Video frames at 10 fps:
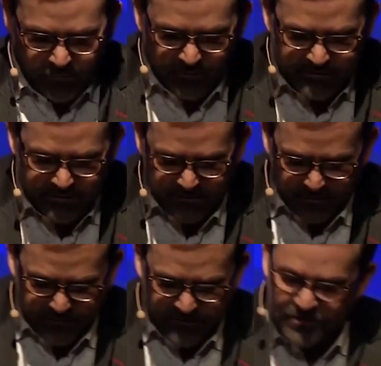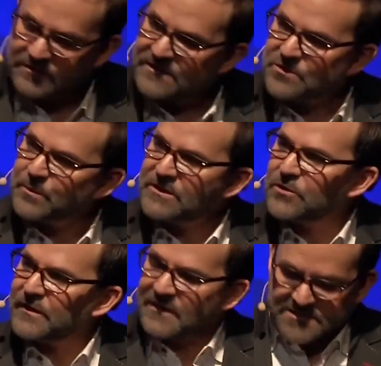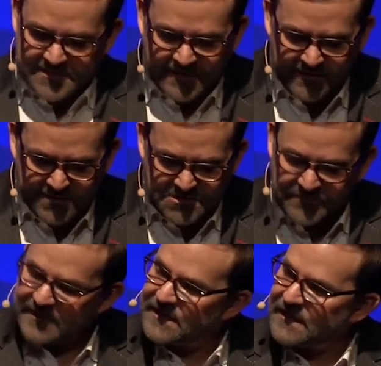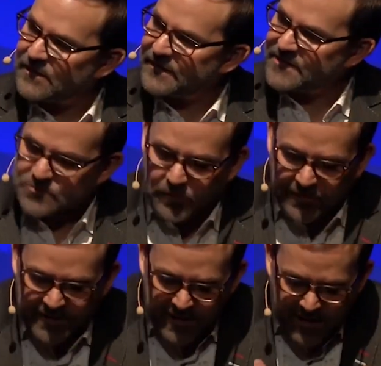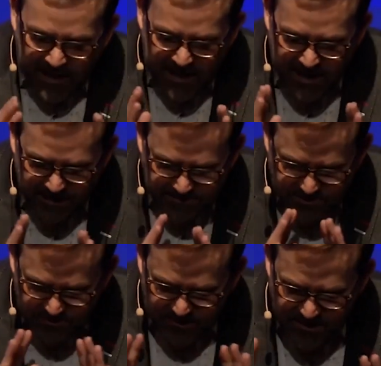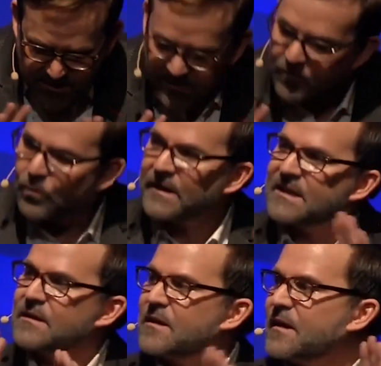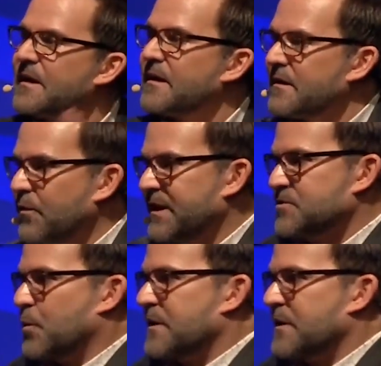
Right now, the thing you need to be doing is sitting at his feet and hearing his word and speaking what, he, what his